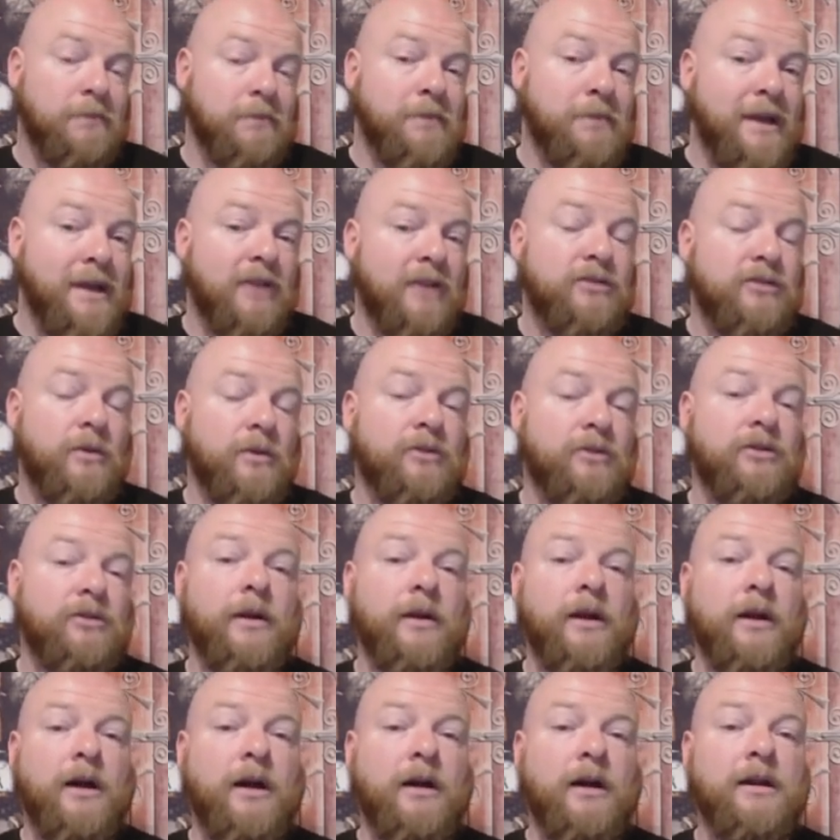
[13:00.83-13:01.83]
because of what's
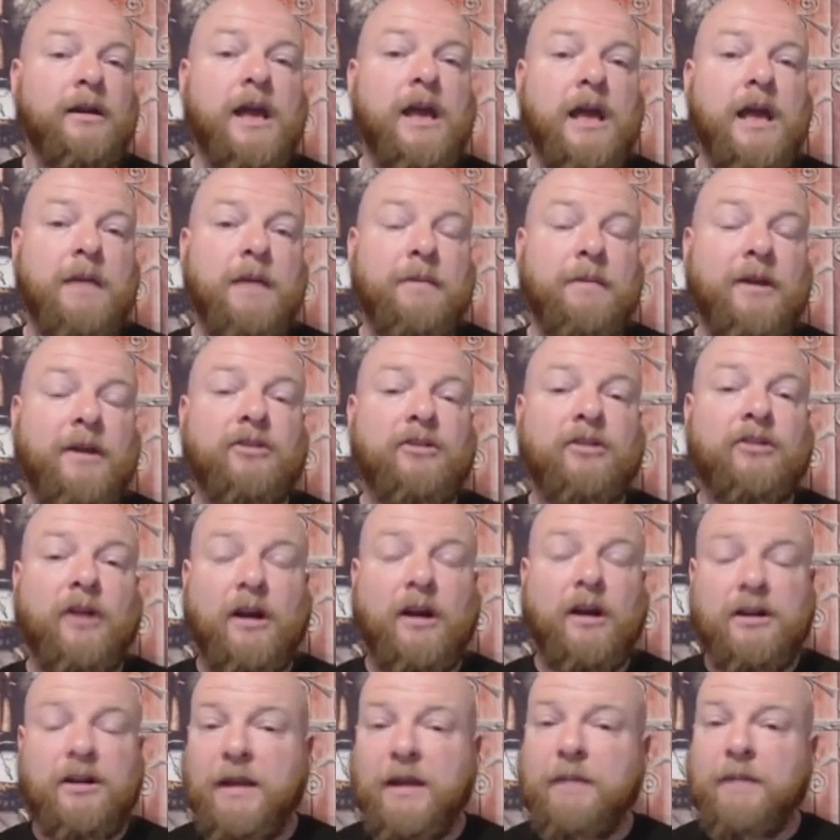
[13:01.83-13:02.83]
going on, because it's
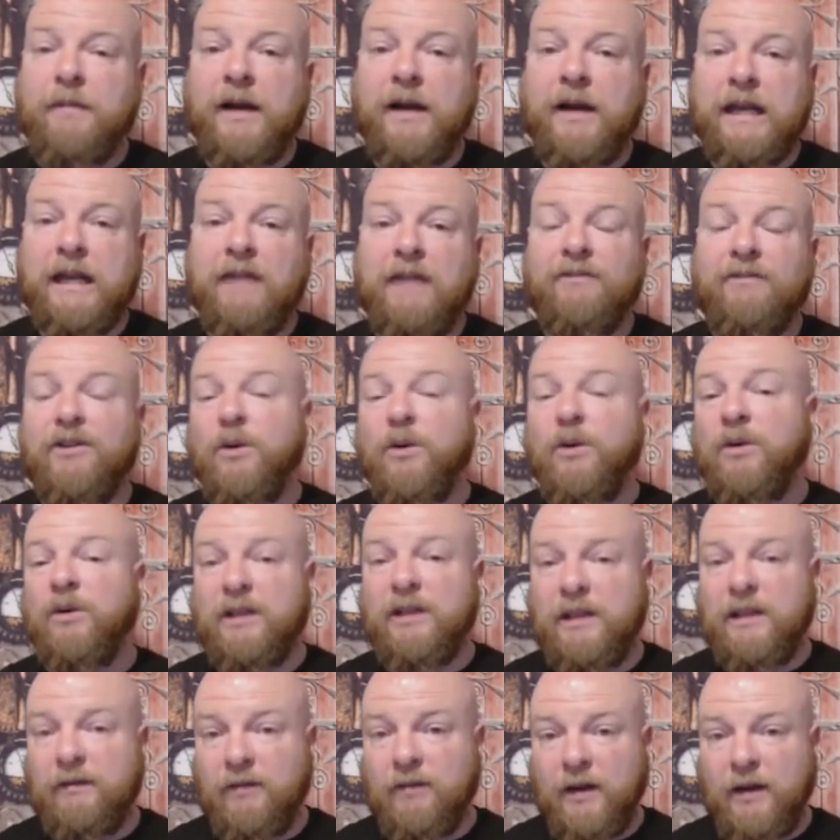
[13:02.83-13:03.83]
hard to make money if no one
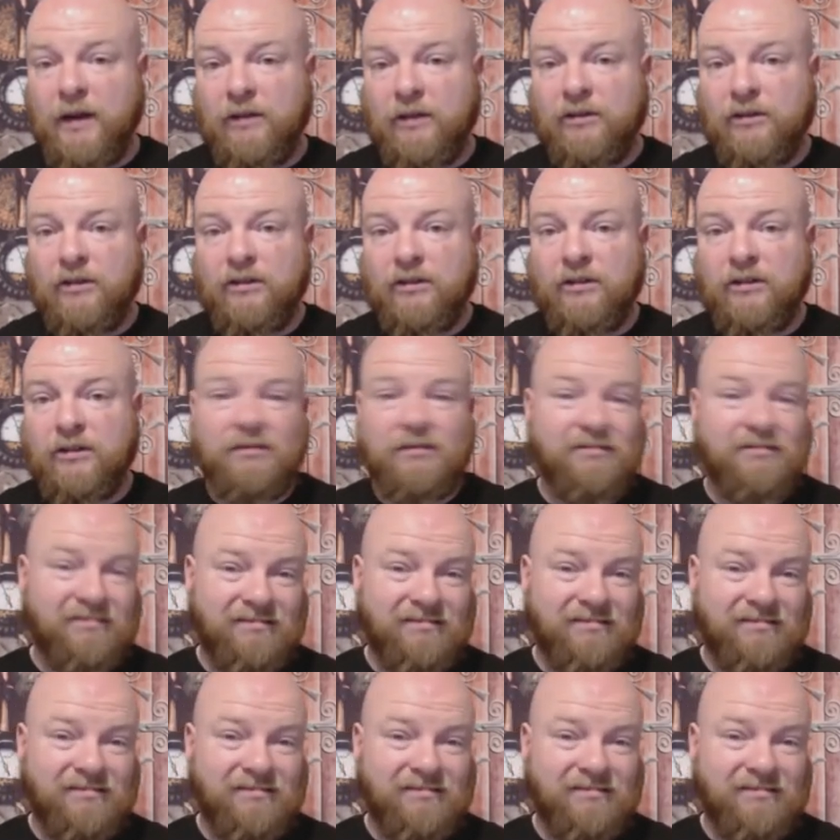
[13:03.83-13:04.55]
can leave their houses.